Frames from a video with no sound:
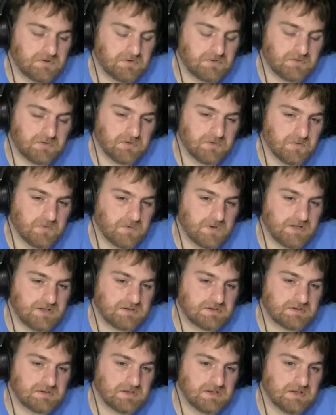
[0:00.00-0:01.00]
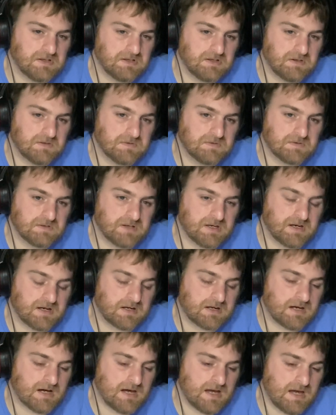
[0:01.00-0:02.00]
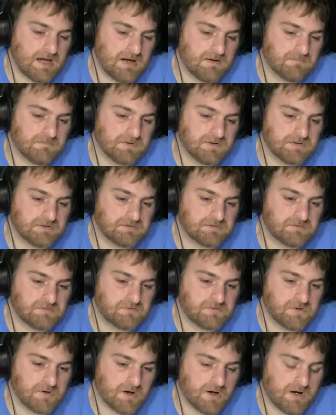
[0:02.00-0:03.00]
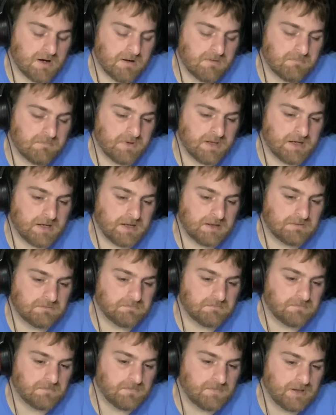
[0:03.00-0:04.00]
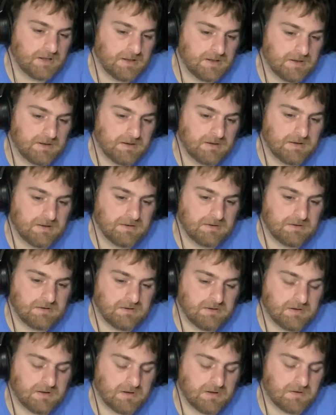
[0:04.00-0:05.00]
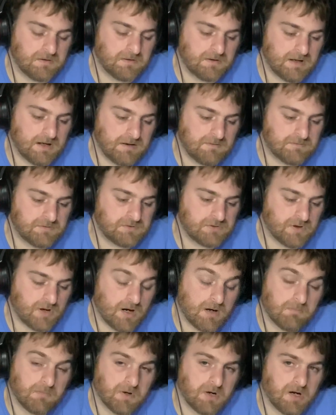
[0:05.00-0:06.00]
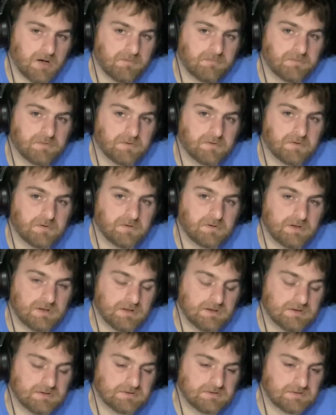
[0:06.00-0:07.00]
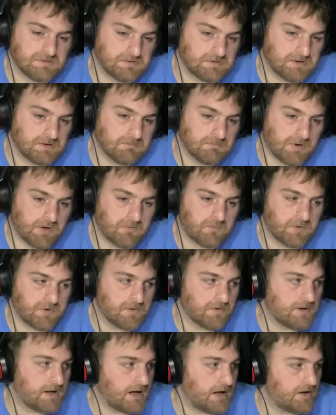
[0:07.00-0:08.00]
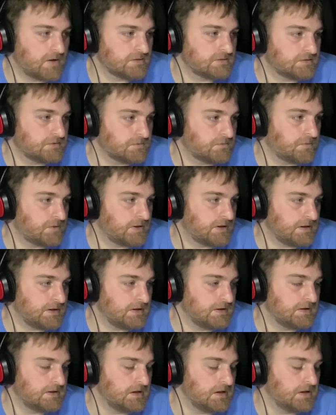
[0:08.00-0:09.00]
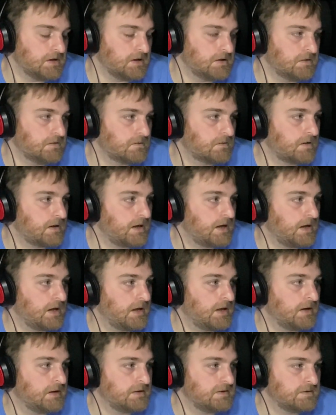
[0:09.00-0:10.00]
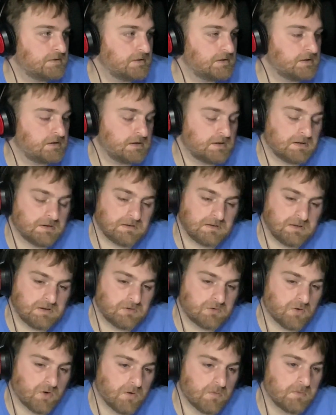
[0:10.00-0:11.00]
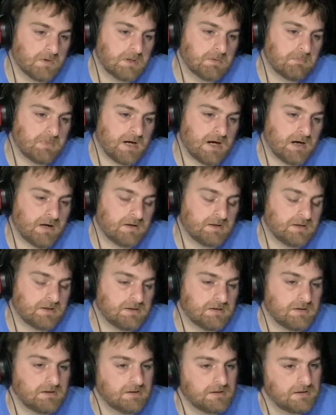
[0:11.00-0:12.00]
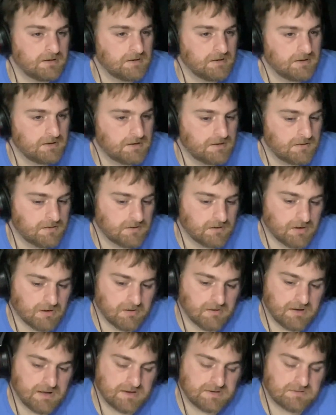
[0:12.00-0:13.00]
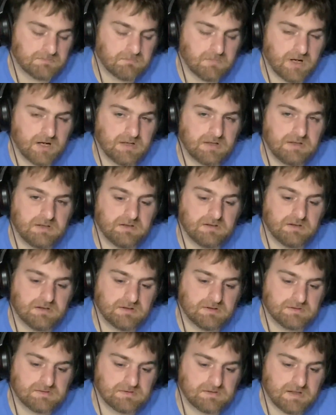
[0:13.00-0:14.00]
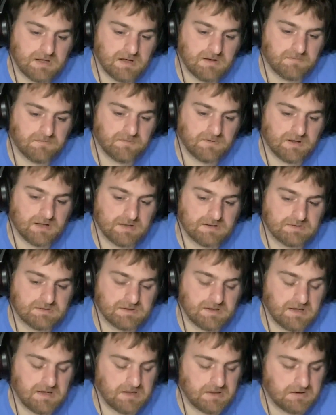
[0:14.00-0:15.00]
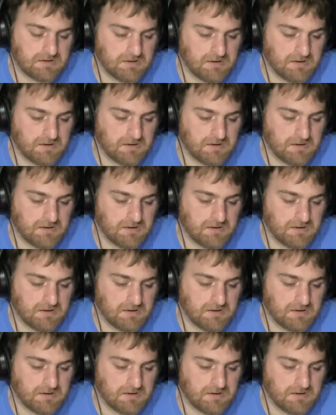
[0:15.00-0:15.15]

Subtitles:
2 weeks in, he was like, I have this job that, I have a job offer, and it's in my wheelhouse of what he did, and he told me about it, a little less money and stuff, and I was like,